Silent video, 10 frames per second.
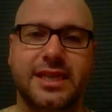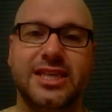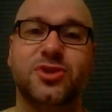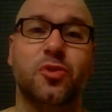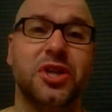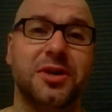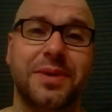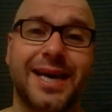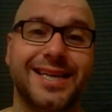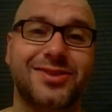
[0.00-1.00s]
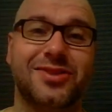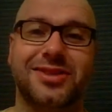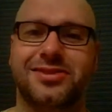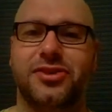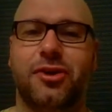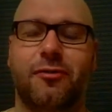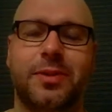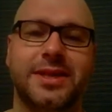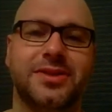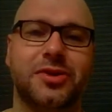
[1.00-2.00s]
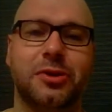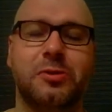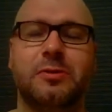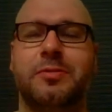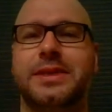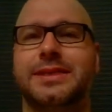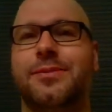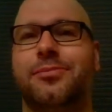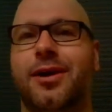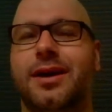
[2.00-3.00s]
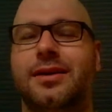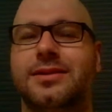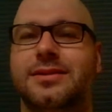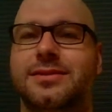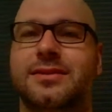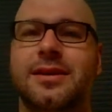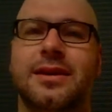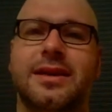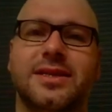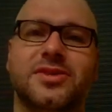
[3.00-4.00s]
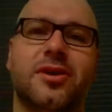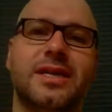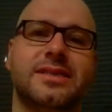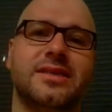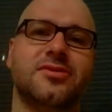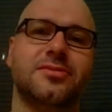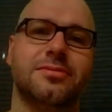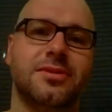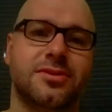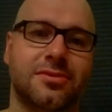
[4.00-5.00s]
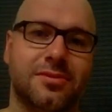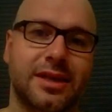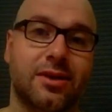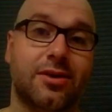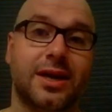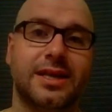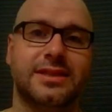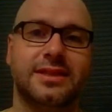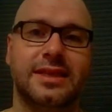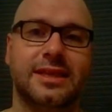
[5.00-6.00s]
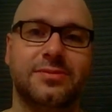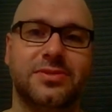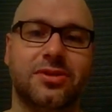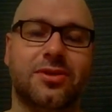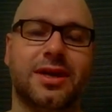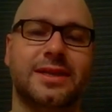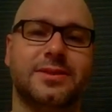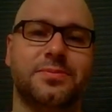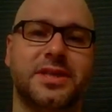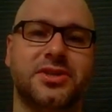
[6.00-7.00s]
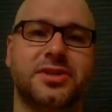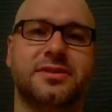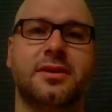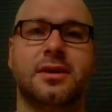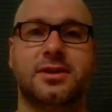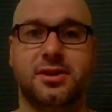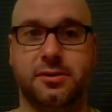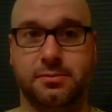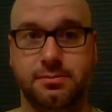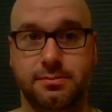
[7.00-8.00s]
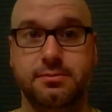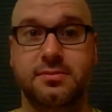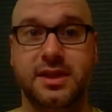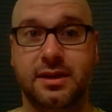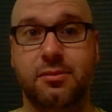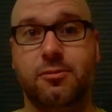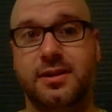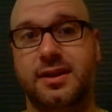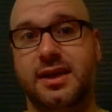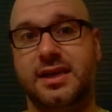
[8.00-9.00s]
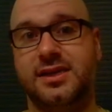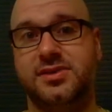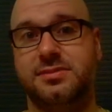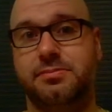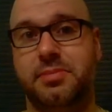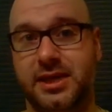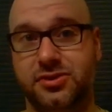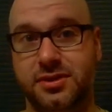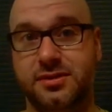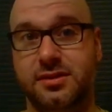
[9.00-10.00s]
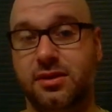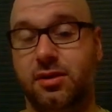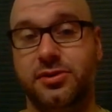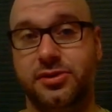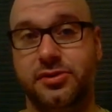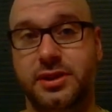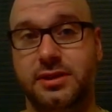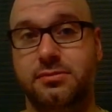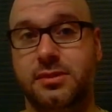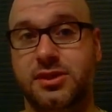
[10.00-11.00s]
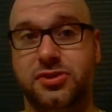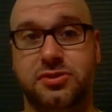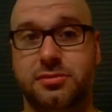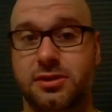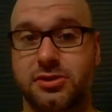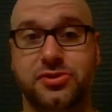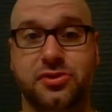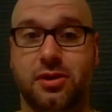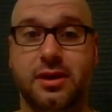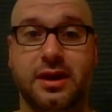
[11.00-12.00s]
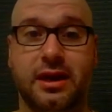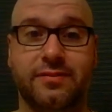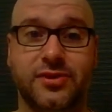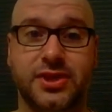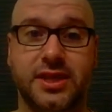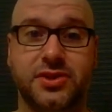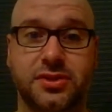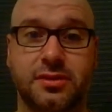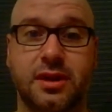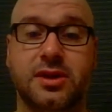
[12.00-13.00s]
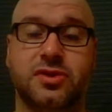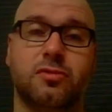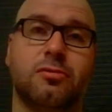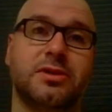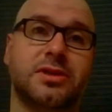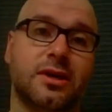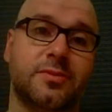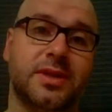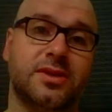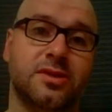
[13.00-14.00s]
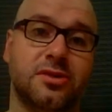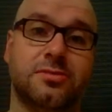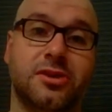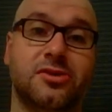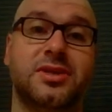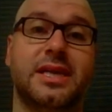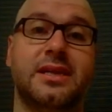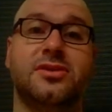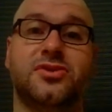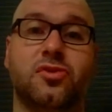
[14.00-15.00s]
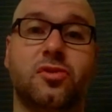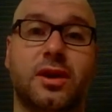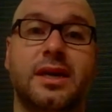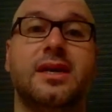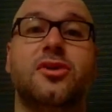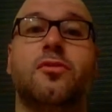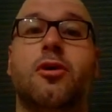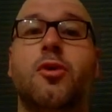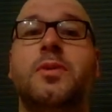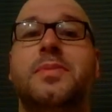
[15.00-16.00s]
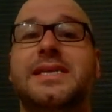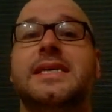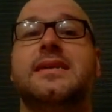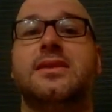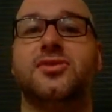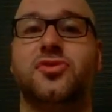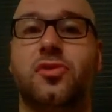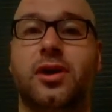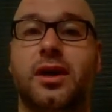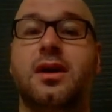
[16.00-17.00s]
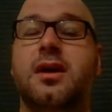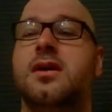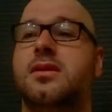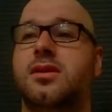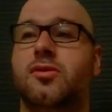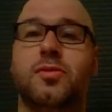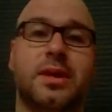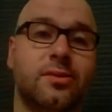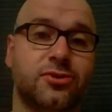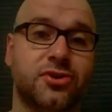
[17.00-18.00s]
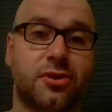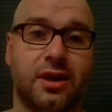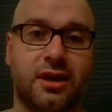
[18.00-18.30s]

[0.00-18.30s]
it's really bad because everybody's a coach, everybody's got products. It's crazy. You'll get all kinds of DMs and all kinds of pitches. So the number one thing is patience, and all you're doing is you're starting a conversation. So when we talked about you're telling a story, and you were hoping by telling a story that you would be able to start a